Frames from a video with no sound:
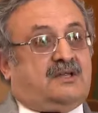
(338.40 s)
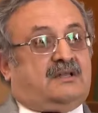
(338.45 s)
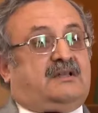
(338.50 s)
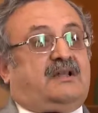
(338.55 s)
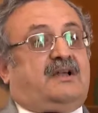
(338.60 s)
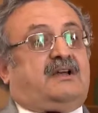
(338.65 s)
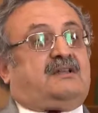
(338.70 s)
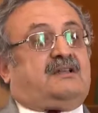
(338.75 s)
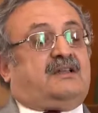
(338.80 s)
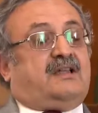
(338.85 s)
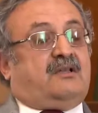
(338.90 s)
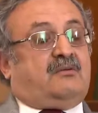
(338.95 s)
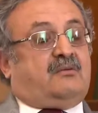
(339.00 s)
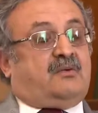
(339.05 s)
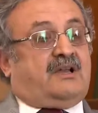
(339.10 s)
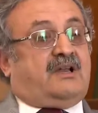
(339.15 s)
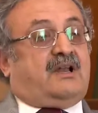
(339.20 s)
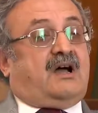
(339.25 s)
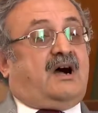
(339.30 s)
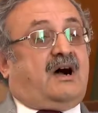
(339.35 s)
that they
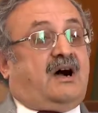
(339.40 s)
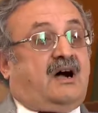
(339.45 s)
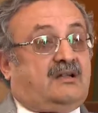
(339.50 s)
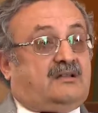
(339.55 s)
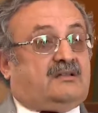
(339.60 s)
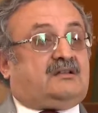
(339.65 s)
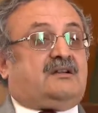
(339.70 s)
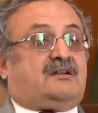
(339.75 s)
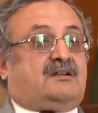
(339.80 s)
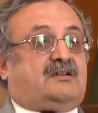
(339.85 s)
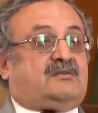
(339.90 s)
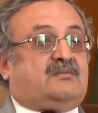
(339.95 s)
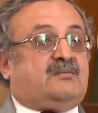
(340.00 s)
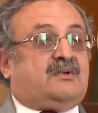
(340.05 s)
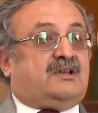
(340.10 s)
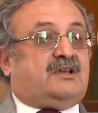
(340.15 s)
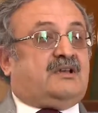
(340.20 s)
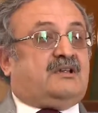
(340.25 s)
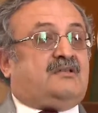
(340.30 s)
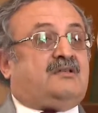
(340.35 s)
will ask the
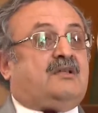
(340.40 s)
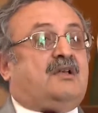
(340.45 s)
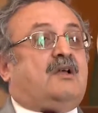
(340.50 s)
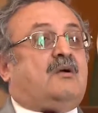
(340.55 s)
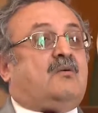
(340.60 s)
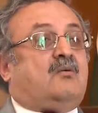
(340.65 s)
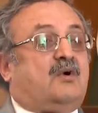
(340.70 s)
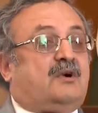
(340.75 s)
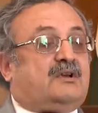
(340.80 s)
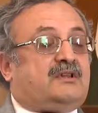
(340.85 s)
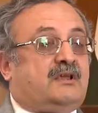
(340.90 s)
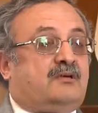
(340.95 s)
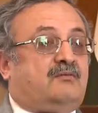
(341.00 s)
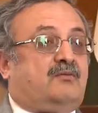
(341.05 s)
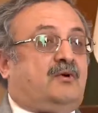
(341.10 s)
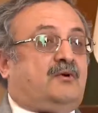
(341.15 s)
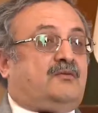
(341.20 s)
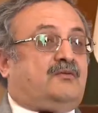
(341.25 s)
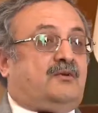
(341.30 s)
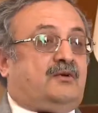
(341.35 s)
Kashmiris what they
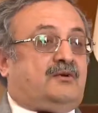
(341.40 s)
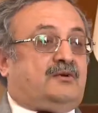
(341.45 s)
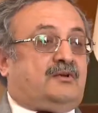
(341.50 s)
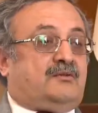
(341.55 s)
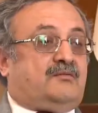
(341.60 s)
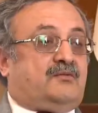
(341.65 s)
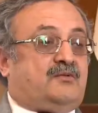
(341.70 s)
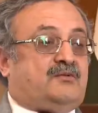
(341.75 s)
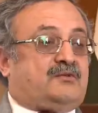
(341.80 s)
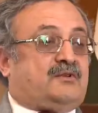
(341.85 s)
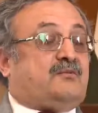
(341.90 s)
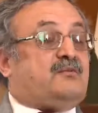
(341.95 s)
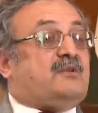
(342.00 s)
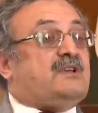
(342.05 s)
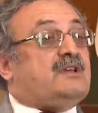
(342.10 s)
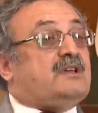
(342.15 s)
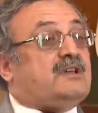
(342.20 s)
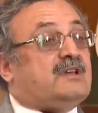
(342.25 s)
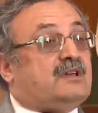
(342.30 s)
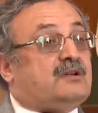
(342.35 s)
want for their future. We
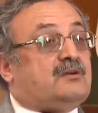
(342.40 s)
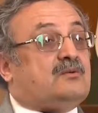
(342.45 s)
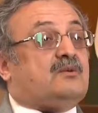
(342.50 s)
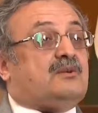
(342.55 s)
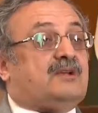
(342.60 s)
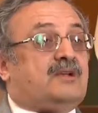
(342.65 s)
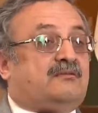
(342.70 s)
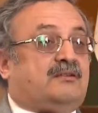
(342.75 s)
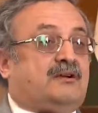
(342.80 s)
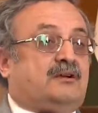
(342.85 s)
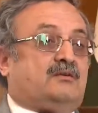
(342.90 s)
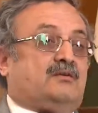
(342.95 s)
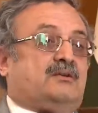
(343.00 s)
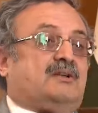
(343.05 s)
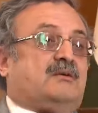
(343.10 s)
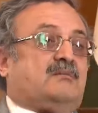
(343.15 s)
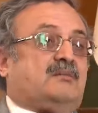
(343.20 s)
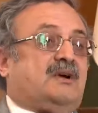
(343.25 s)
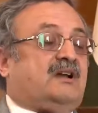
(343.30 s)
need to give it to them.